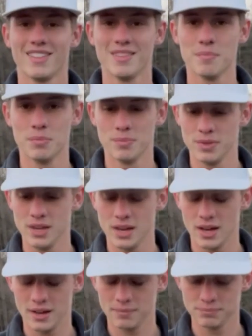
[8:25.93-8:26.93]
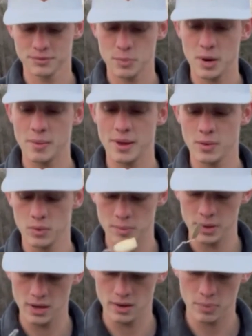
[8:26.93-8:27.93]
spinnerbait would
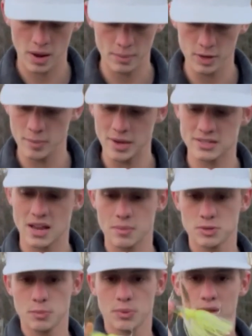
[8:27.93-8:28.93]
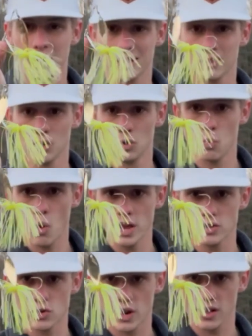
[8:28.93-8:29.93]
be probably your best option. Put like a little
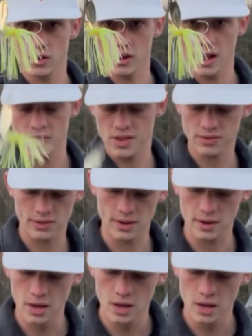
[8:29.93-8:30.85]
white trailer on this, and